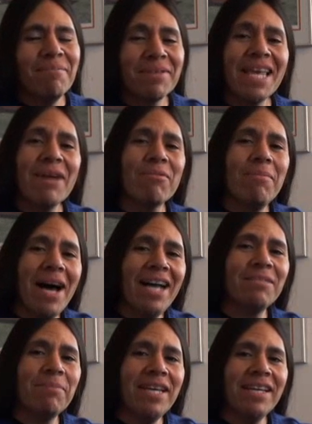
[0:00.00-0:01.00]
But that
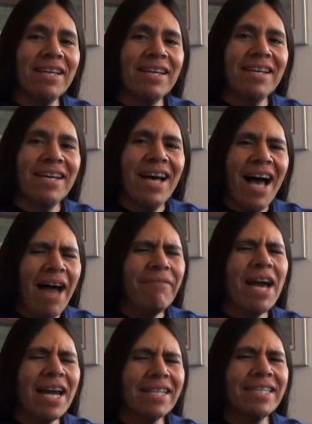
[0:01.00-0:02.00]
reminds me,
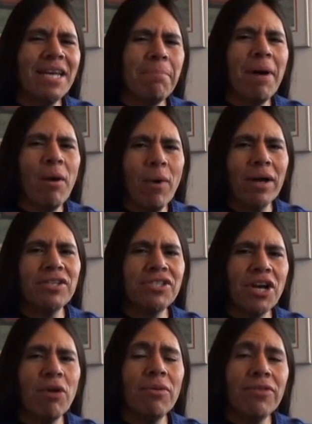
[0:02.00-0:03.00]
I've got a tip I want to
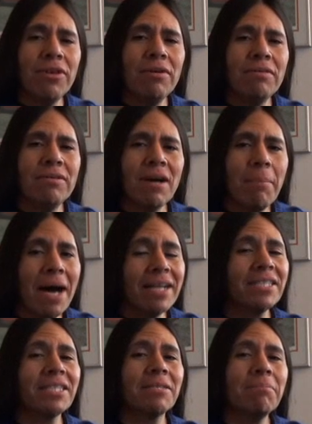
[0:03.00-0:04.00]
share with you about
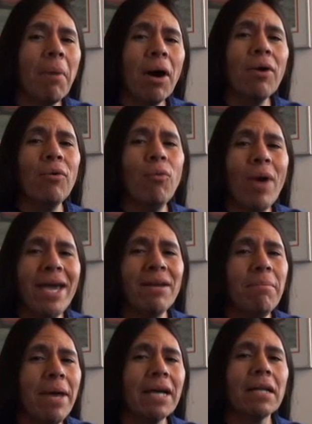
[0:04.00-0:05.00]
a smart way
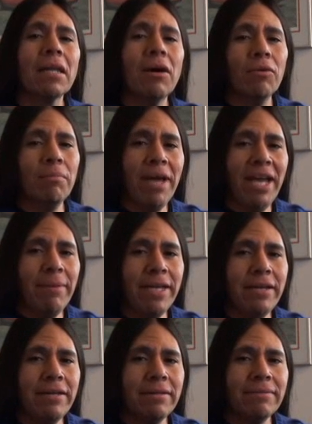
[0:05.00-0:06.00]
to make a loan payment.